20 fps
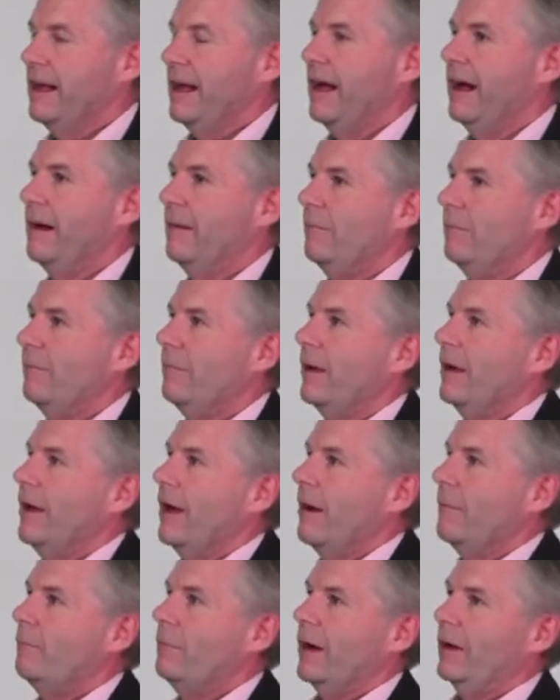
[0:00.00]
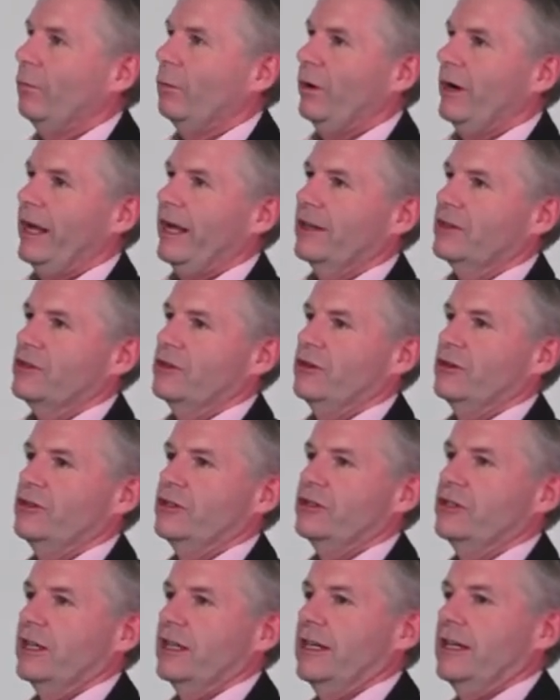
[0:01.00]
Um, but when our
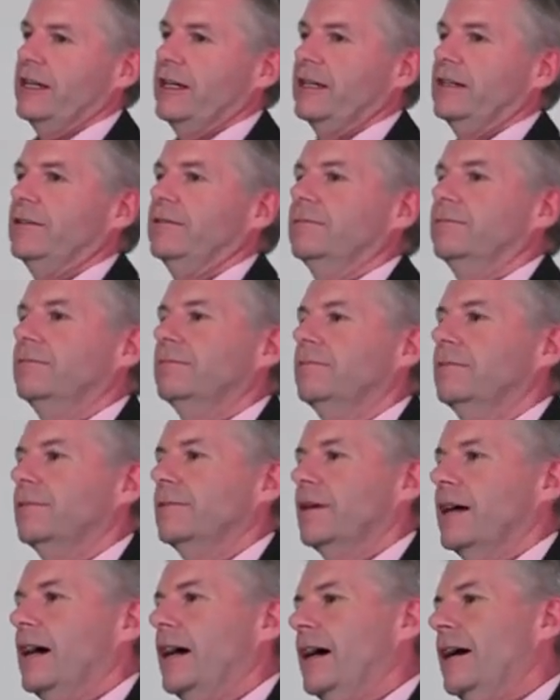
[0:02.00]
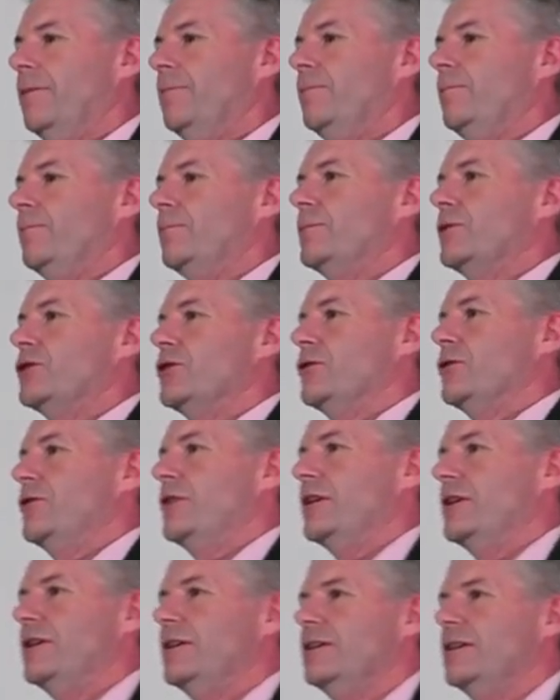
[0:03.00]
surgeons are getting in um, to
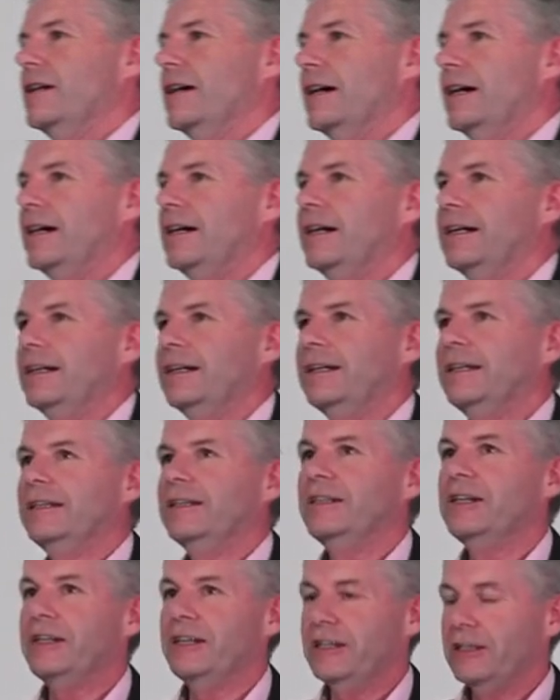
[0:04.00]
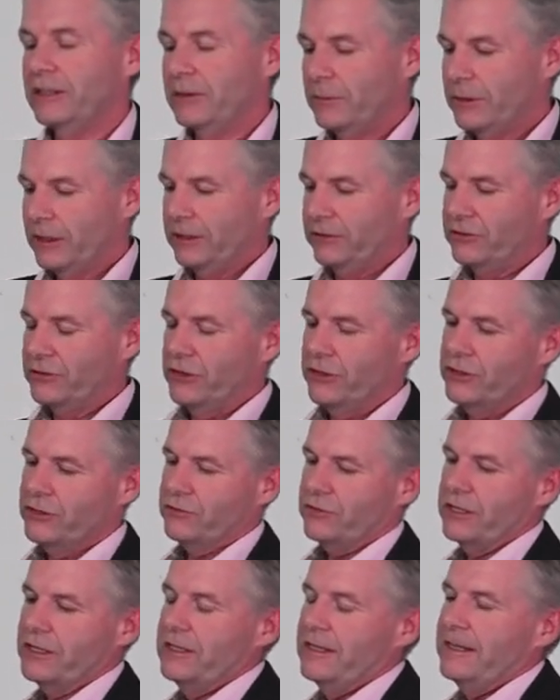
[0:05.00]
the, uh, getting in the middle of
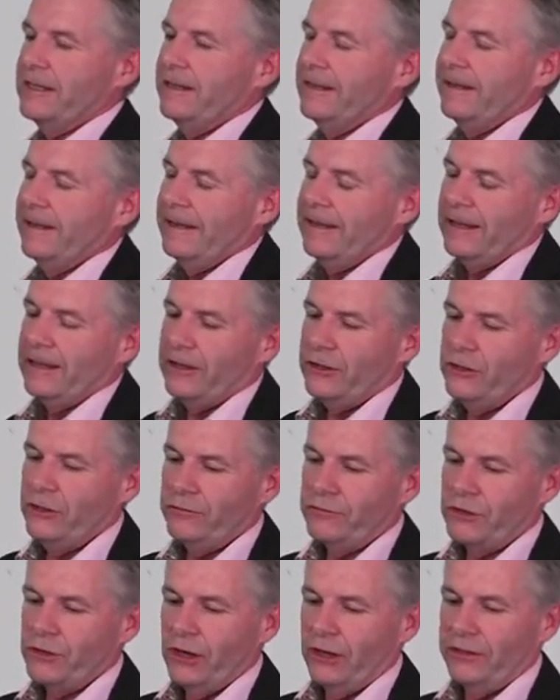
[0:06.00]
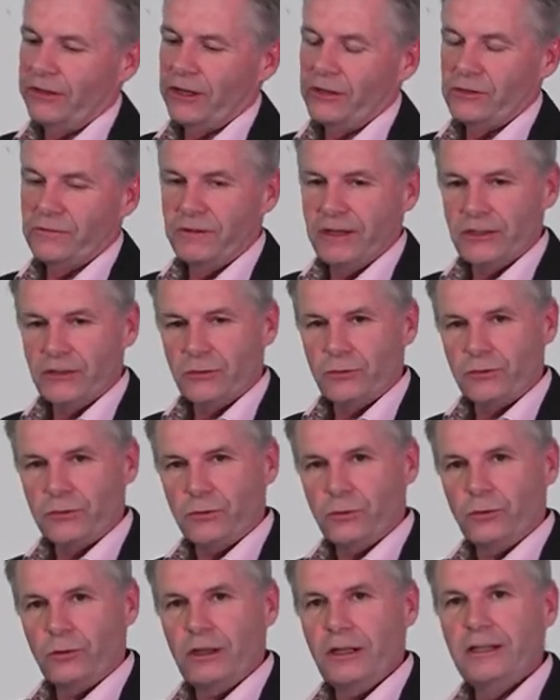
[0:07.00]
surgery, you've got those vessels
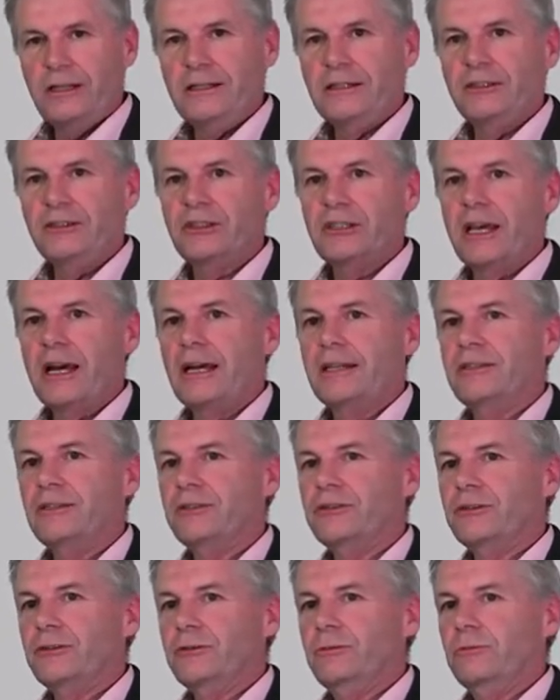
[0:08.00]
all hidden in scar tissue,